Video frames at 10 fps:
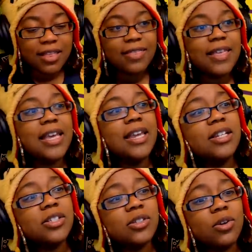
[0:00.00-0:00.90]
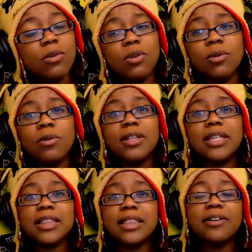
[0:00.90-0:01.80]
Mom that is so cool
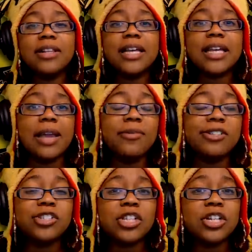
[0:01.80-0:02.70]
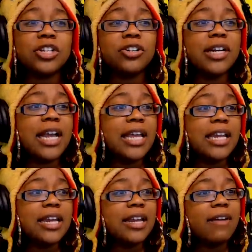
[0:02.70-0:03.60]
that they're like, hey, we're just going to create
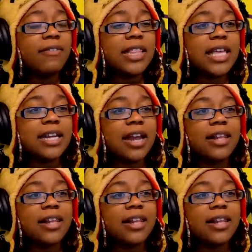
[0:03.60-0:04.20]
it and everything.